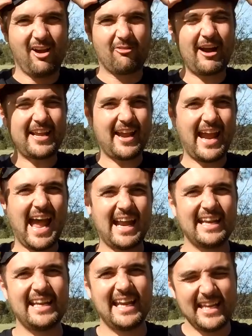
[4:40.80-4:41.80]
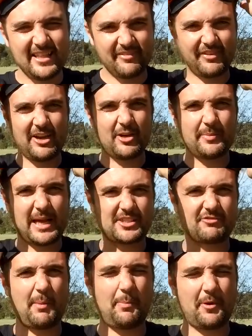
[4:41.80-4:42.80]
Rightio, out here in the field, about to
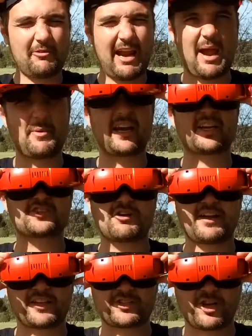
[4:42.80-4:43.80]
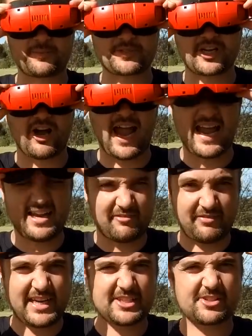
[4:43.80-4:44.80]
rip it around. We're going to try the Topsky
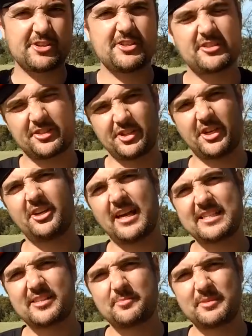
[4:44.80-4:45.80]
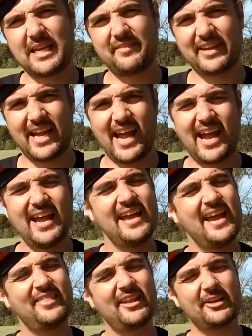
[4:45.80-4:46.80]
V2s. I'll show you guys some DVR,
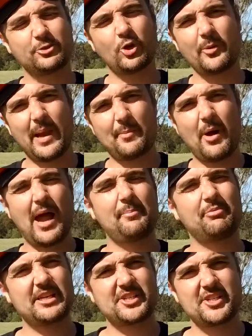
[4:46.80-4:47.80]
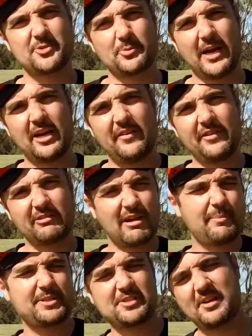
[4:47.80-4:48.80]
then I'll talk about my impressions. We'll hand it over
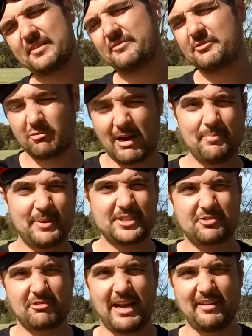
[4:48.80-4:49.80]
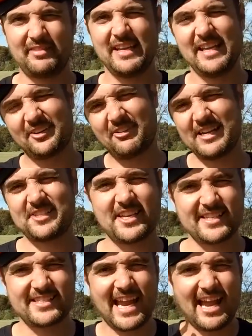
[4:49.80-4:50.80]
to Grumpy Trev crash
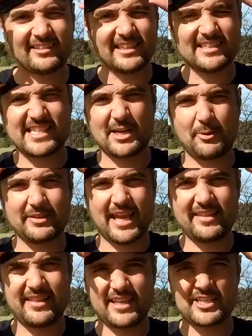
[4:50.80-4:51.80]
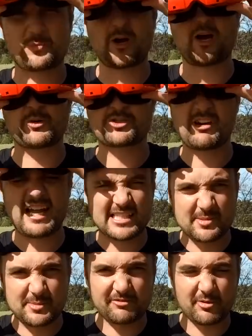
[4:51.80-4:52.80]
test Cal and see what they think as well. We'll try out
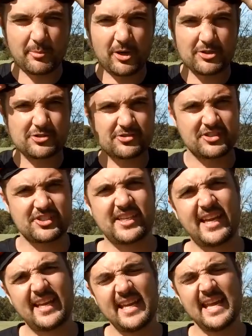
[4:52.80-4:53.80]
some different modules and see,